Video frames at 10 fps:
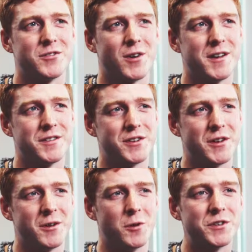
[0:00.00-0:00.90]
trying
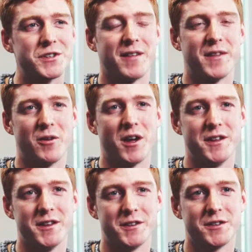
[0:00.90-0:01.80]
to understand their
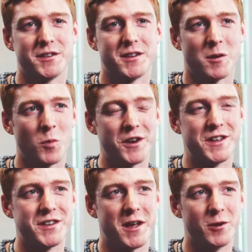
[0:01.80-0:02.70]
ideas, what it
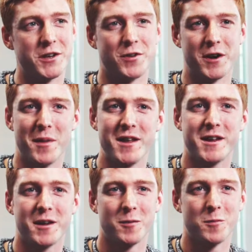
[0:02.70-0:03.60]
is they're really trying to
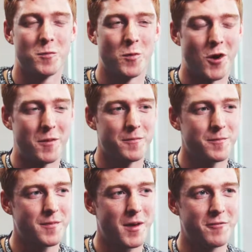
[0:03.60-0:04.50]
make, what
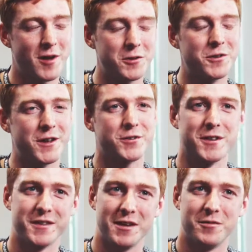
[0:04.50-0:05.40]
value they're trying to
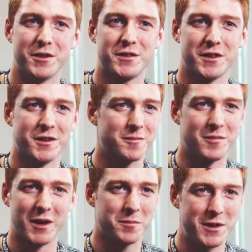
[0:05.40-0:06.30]
deliver to
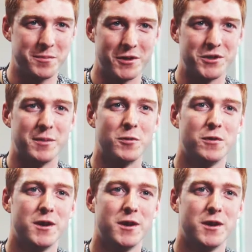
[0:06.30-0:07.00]
people in general,